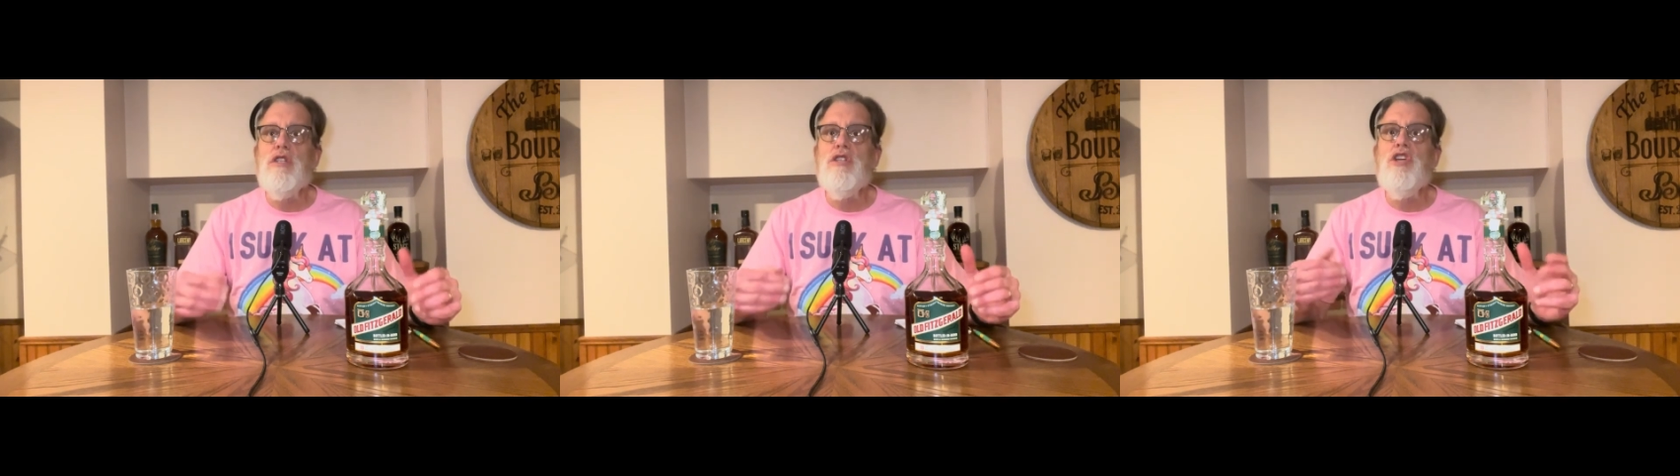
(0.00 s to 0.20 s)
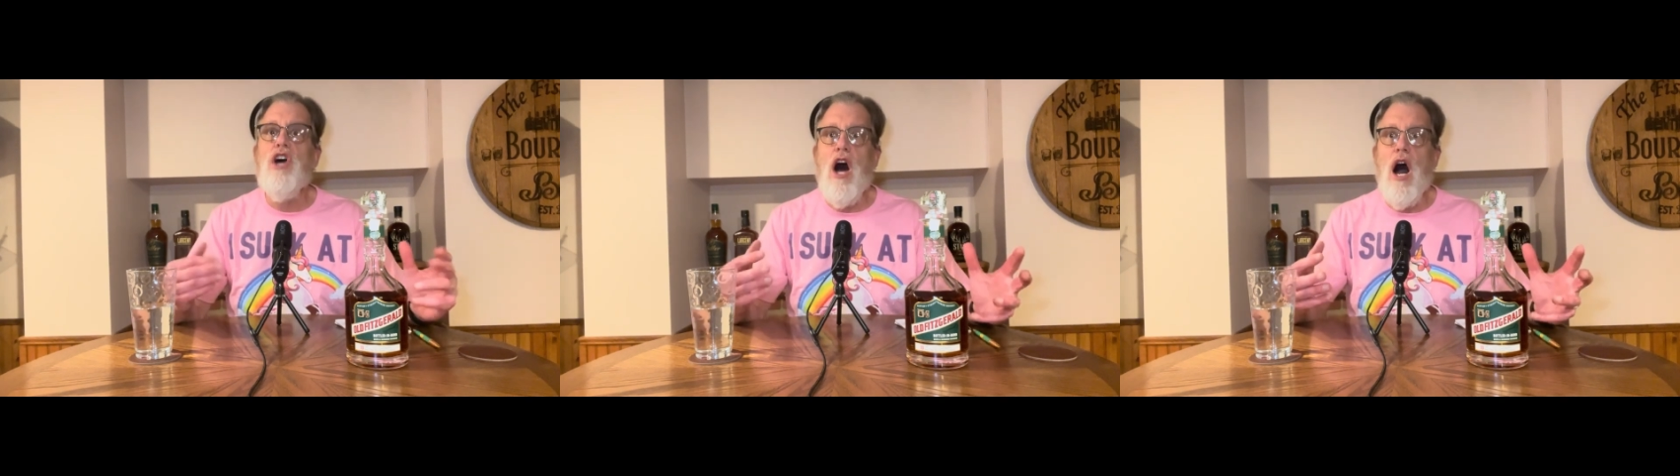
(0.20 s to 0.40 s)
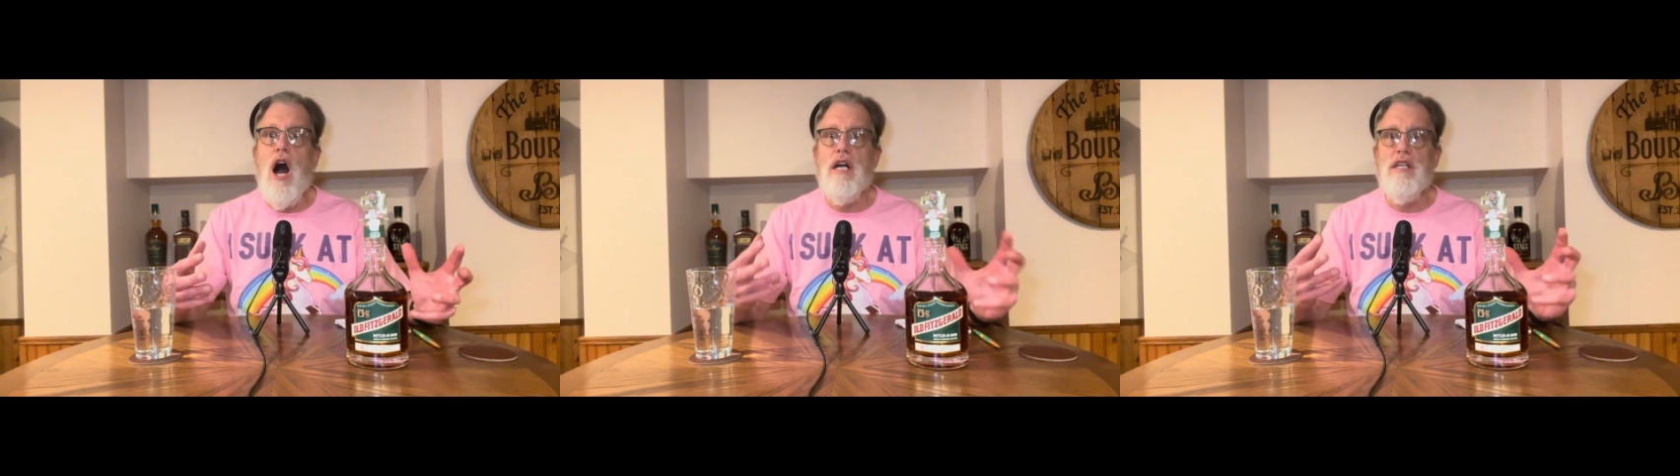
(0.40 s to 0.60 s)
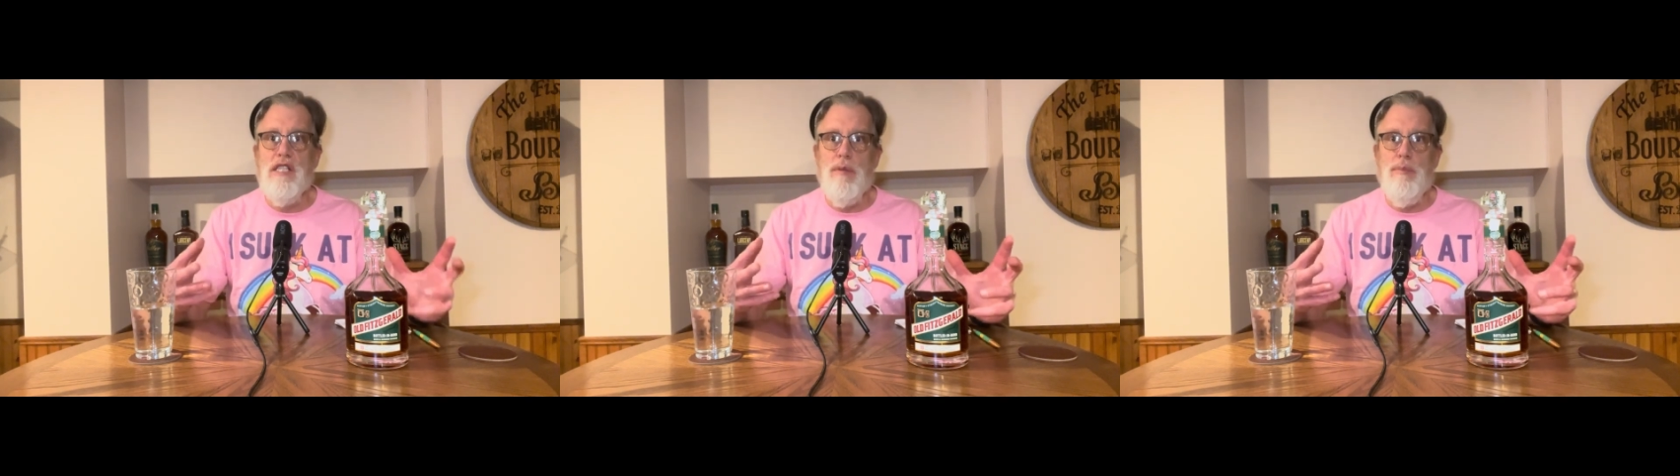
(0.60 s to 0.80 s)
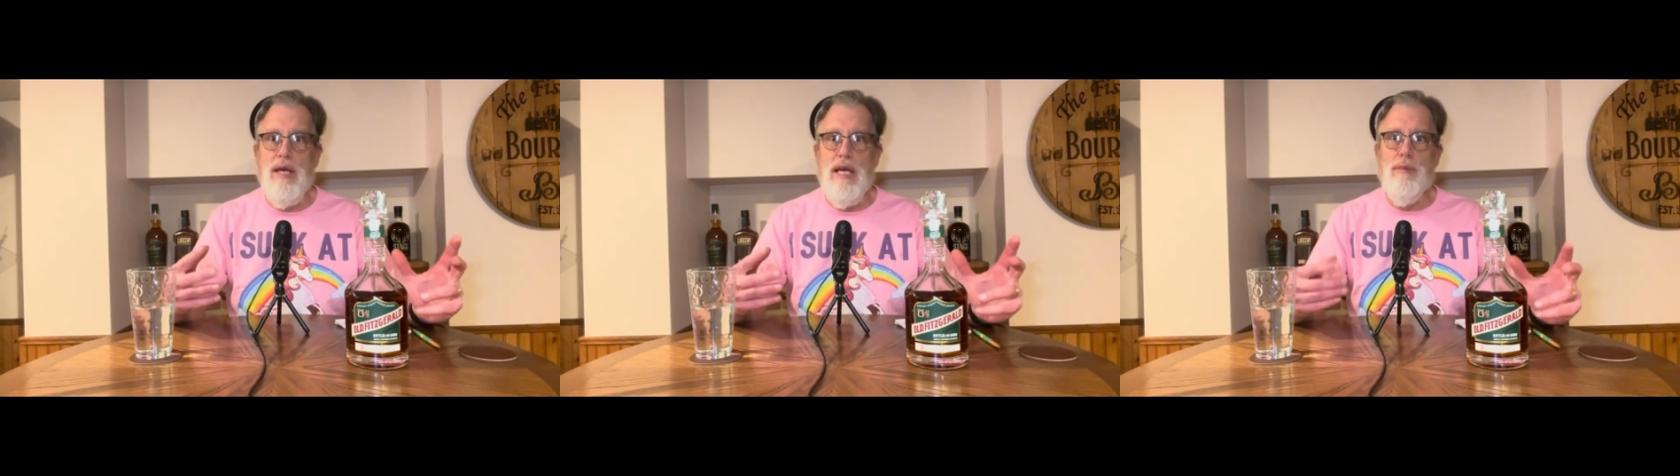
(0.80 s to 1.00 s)
Talk
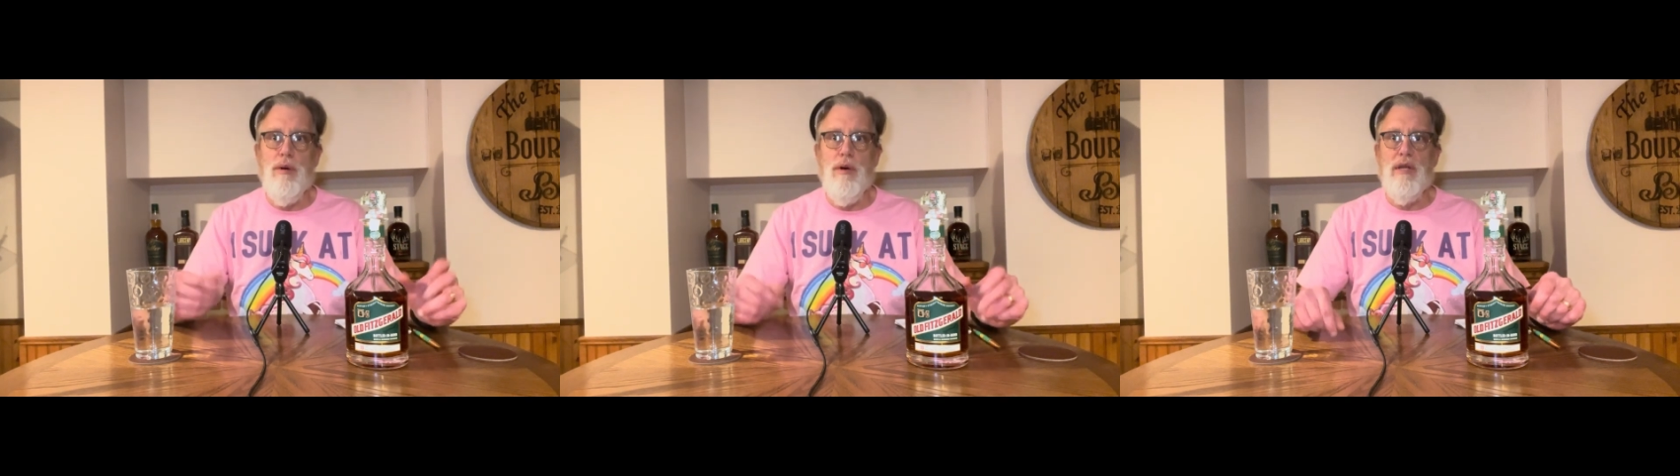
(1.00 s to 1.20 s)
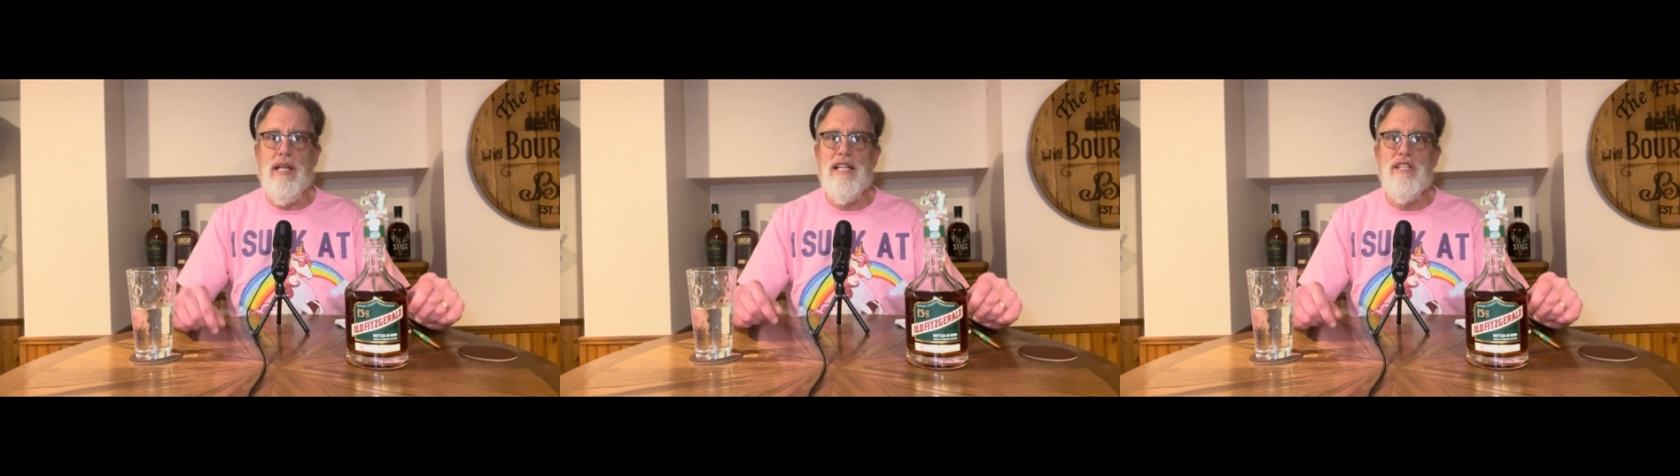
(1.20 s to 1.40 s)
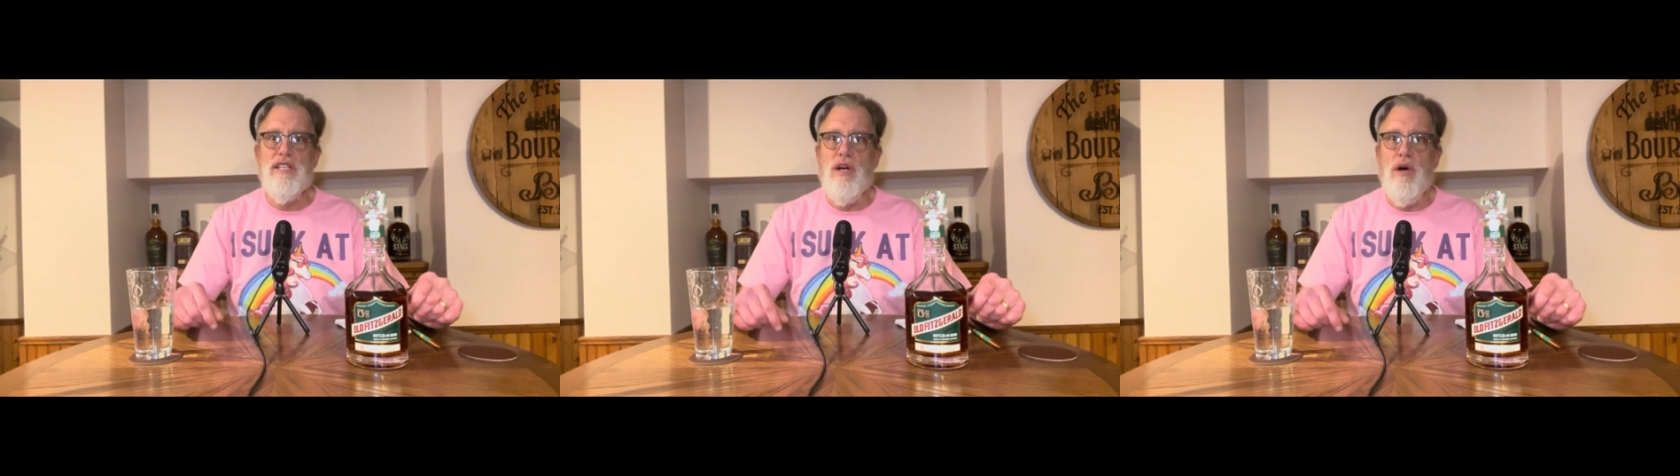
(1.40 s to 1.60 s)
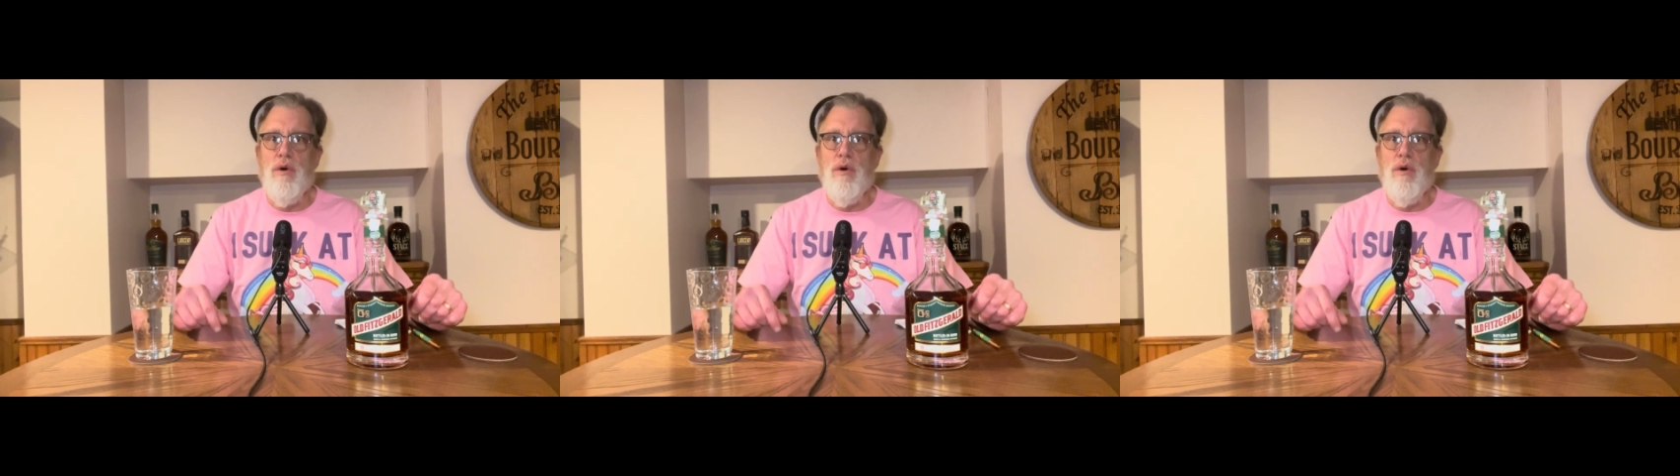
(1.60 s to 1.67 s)
to people. That's the